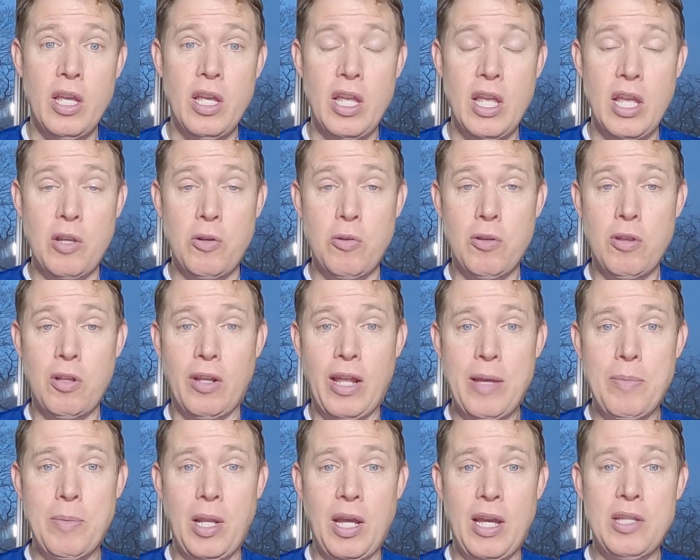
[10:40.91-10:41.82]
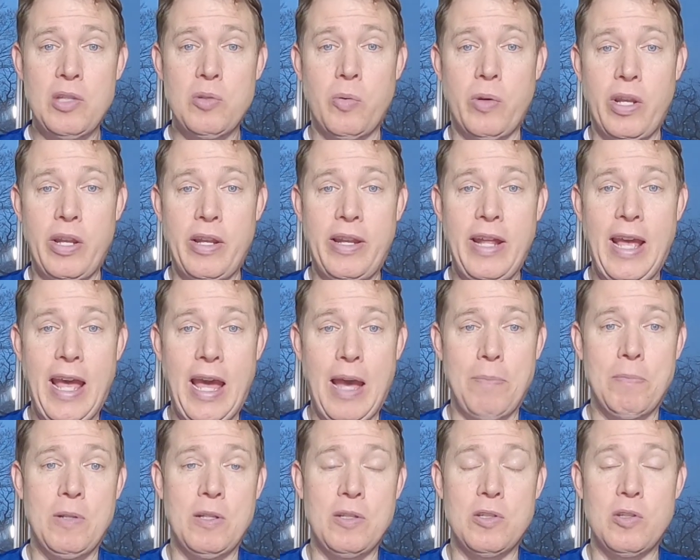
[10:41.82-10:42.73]
He knew the Lamanites would
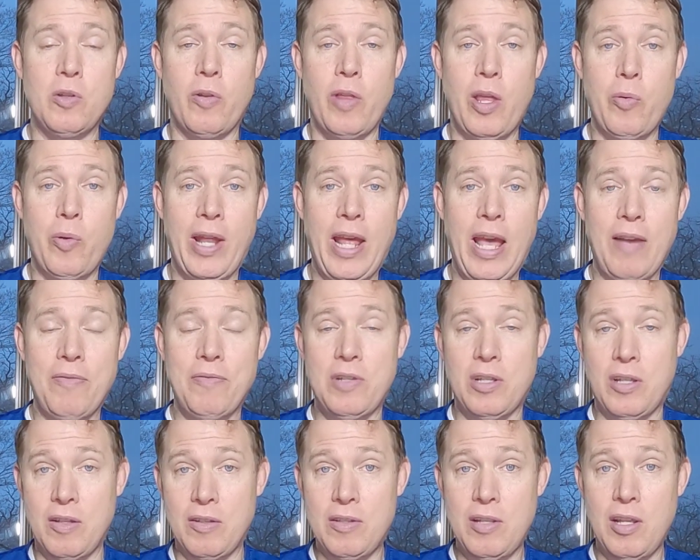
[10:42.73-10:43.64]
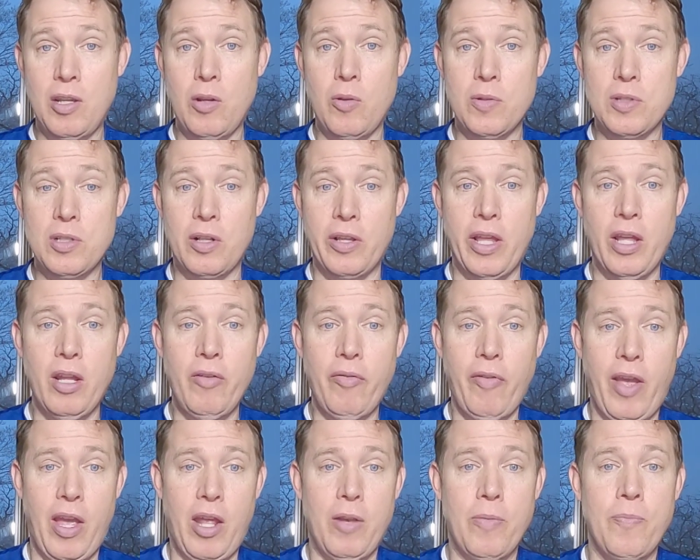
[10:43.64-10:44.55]
adapt, and so they would have to continuously
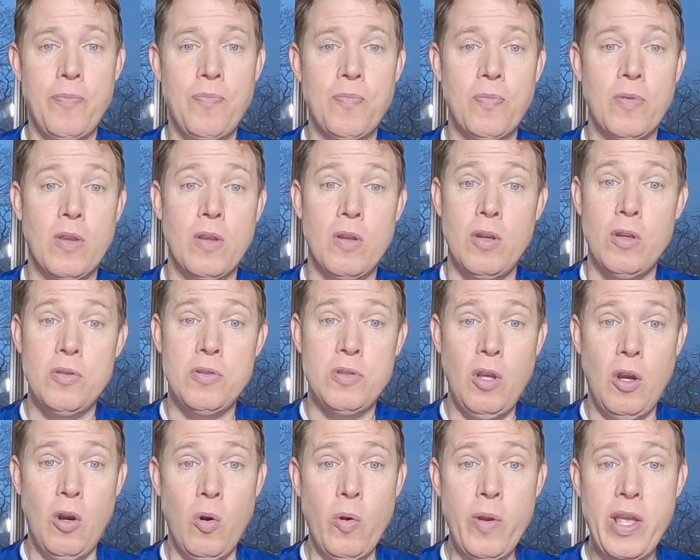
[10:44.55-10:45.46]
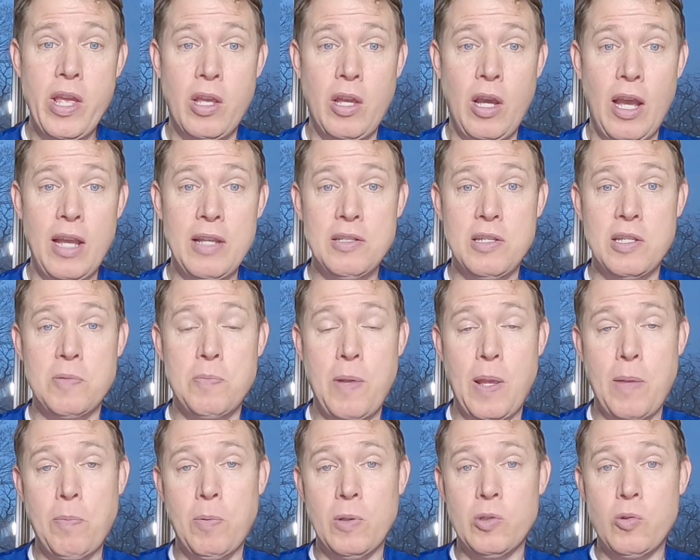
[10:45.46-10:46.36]
innovate. So he caused his
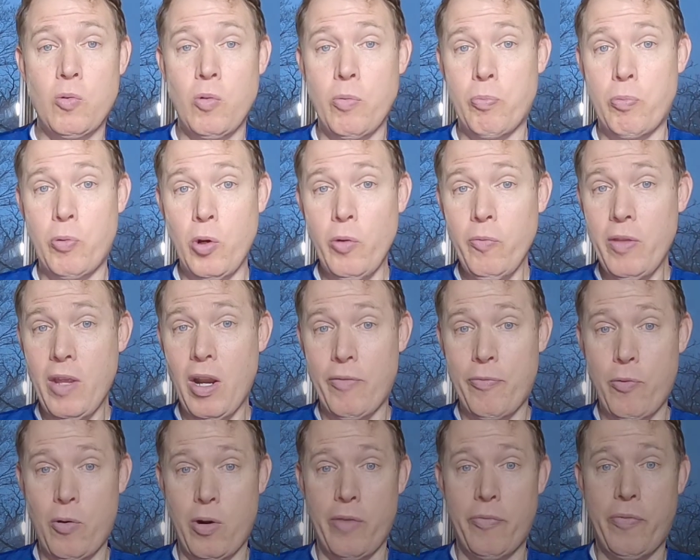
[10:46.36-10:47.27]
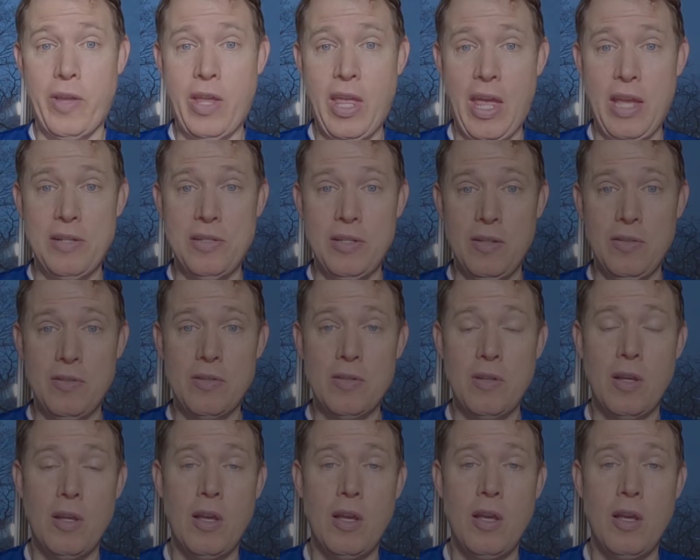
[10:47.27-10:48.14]
people to improve their fortifications.